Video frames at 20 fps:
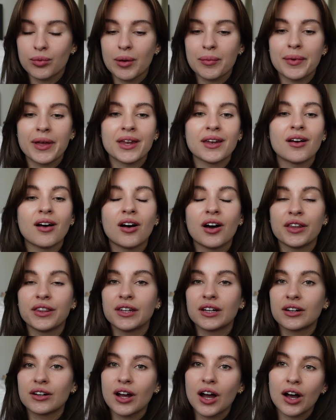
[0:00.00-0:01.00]
women on
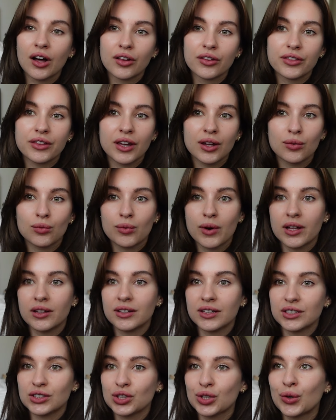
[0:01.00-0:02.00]
their health and
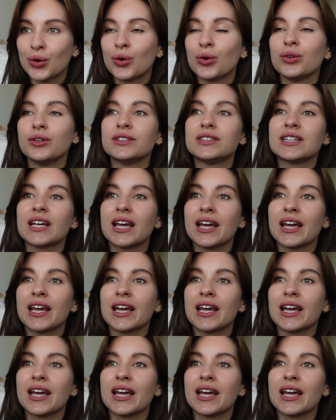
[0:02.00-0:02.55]
wellness goals,